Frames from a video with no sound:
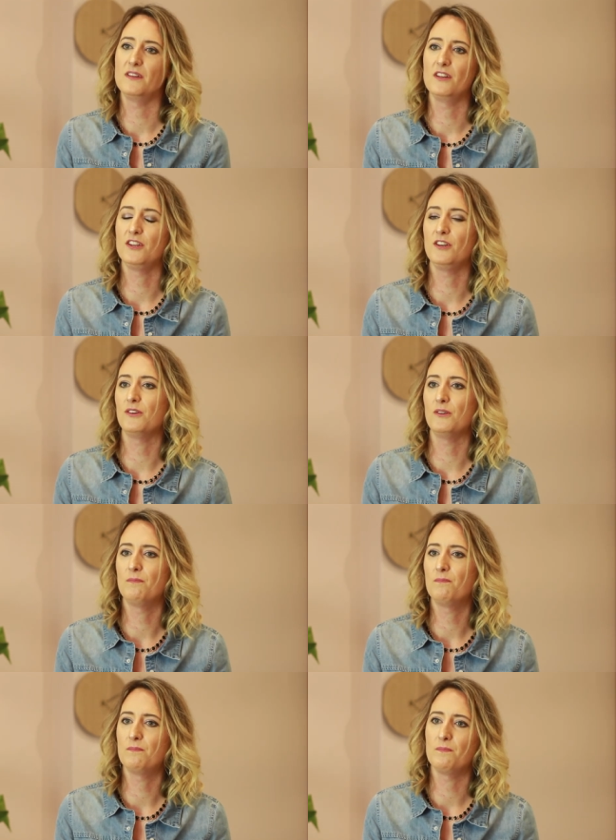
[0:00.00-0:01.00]
you're
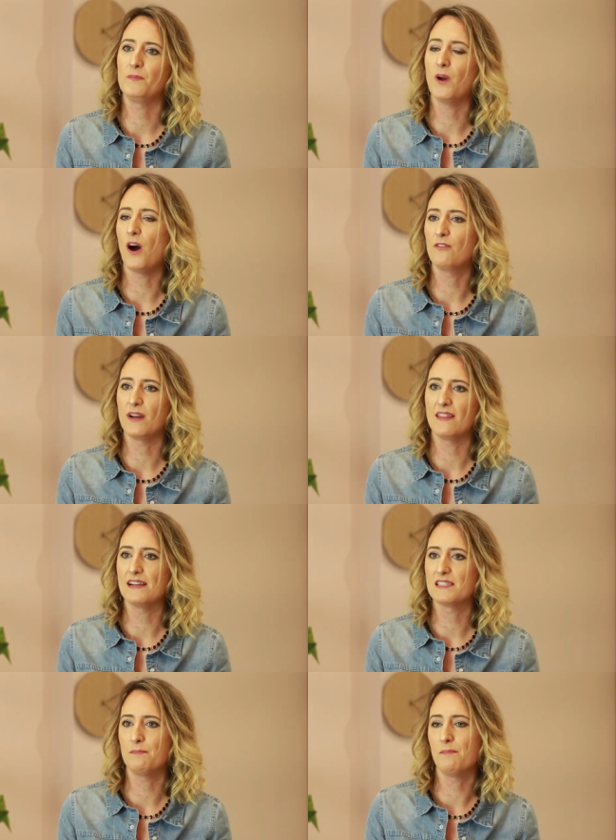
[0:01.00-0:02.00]
halfway there
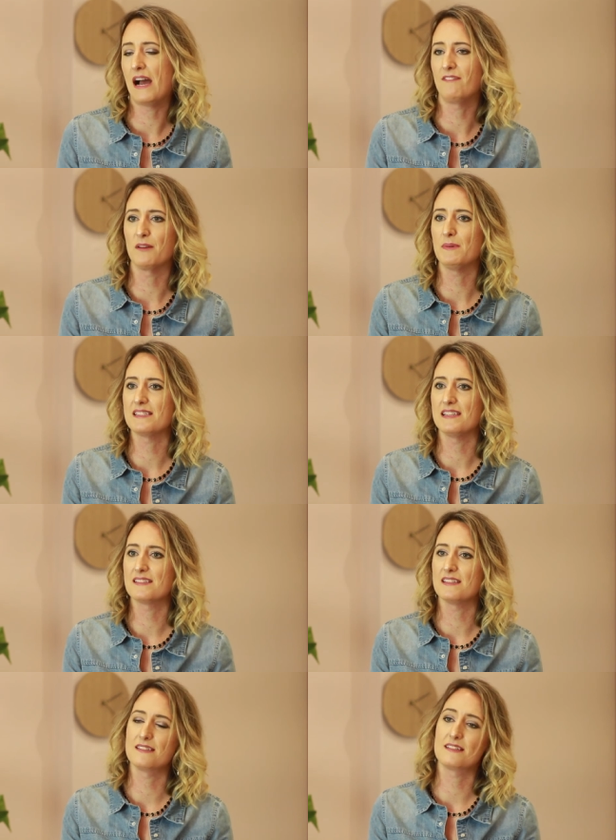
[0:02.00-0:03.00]
to having a business
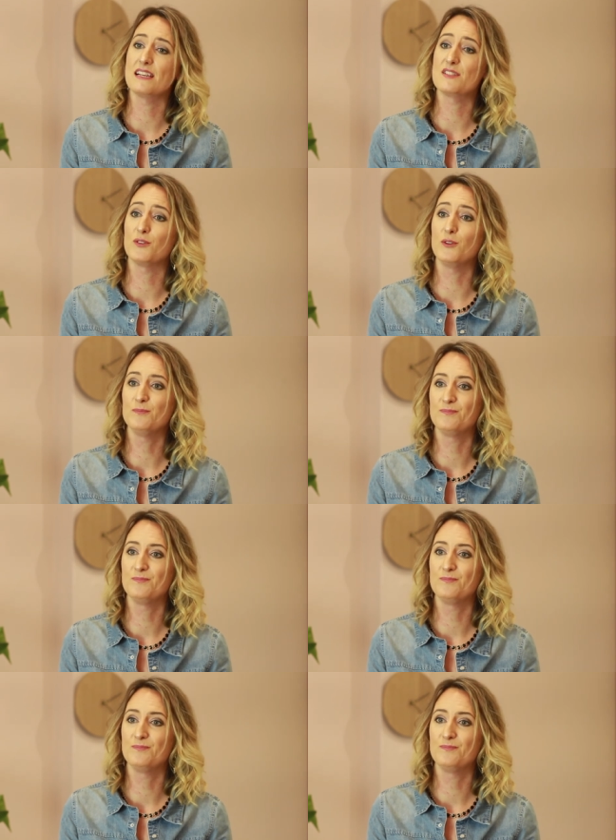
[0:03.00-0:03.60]
that's successful.